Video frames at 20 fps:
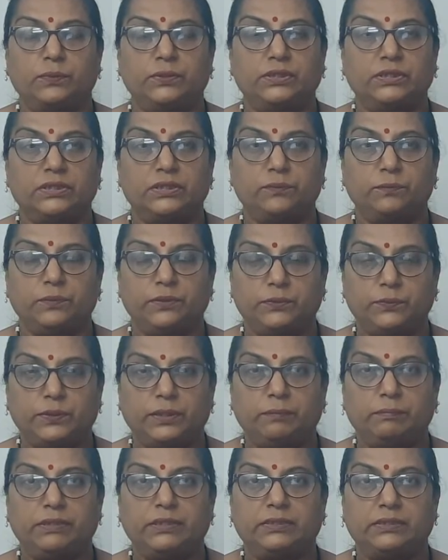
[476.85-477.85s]
which
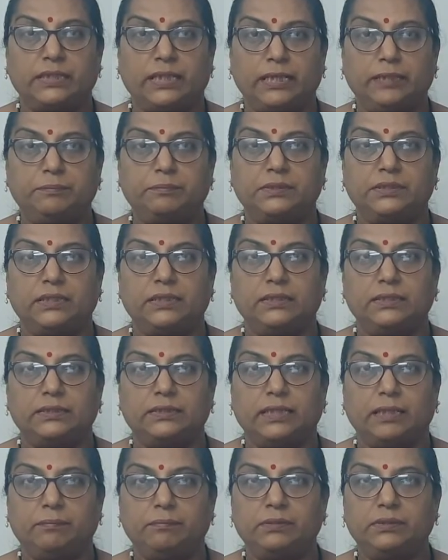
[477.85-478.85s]
will be typed in
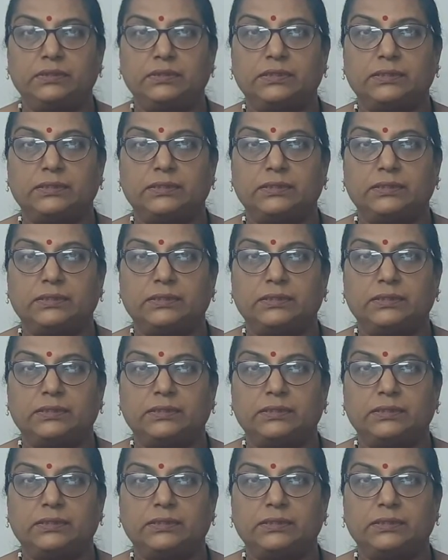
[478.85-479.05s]
double